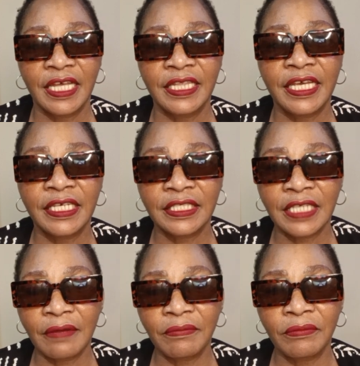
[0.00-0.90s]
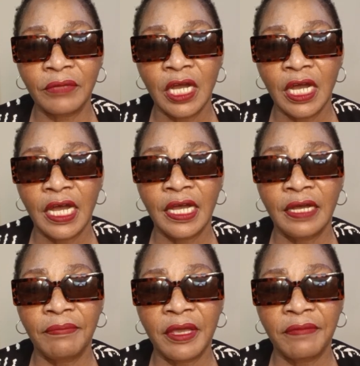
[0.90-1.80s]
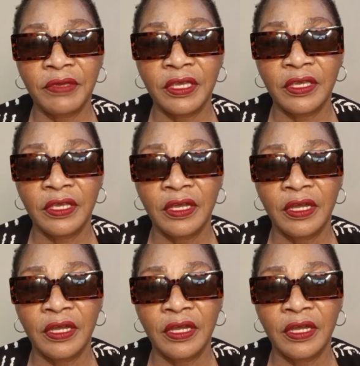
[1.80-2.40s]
there are some maybe